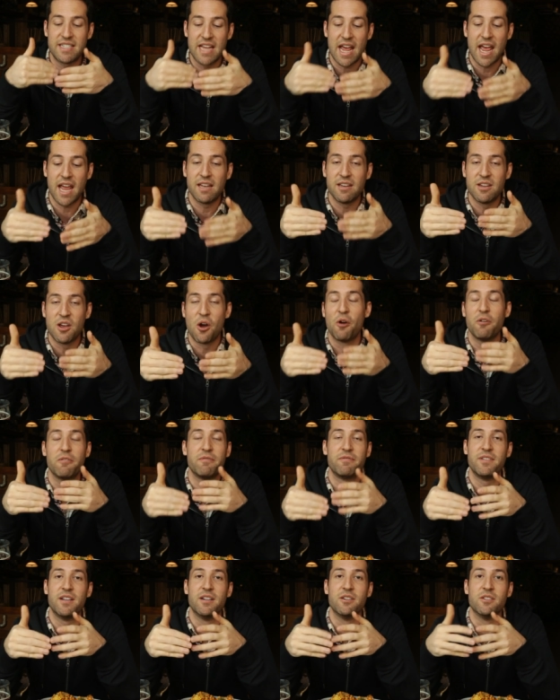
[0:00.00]
ten-yard
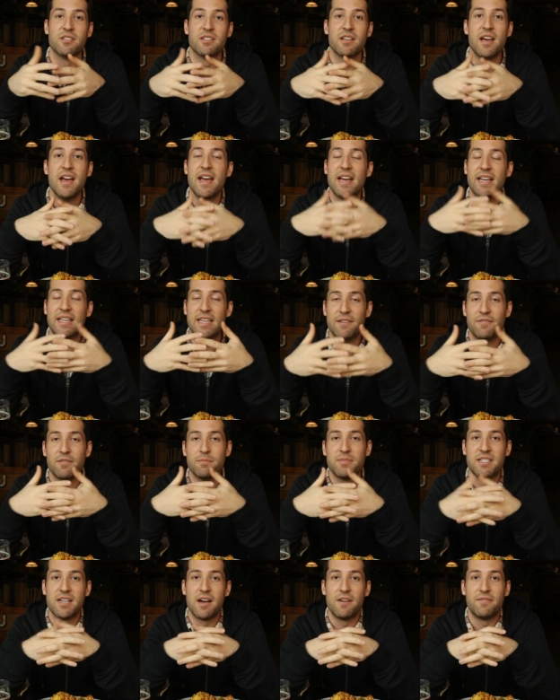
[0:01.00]
fields. Give
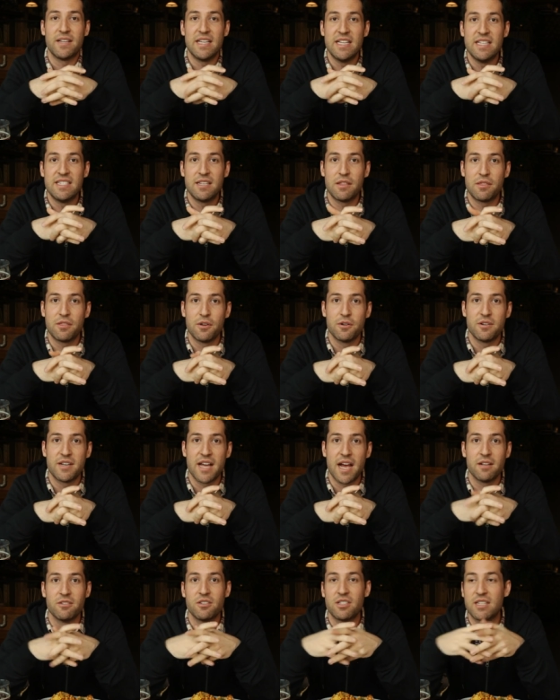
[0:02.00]
himself easy third
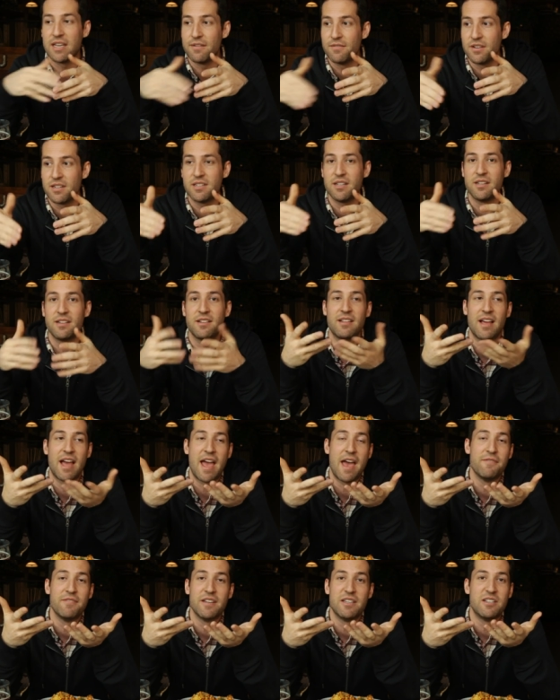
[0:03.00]
downs. Give it to a
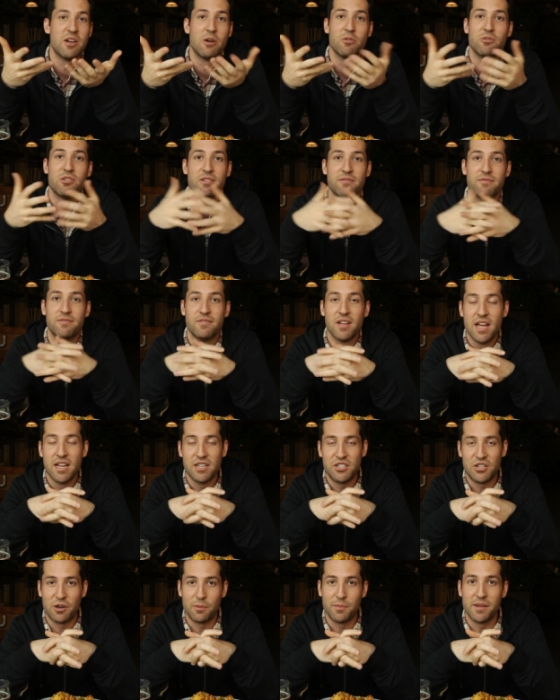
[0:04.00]
heavy dose of
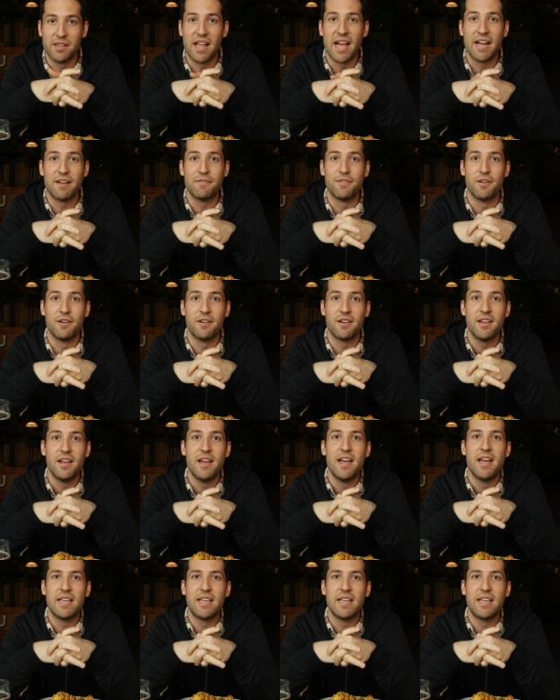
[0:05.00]
Jeremy Langford.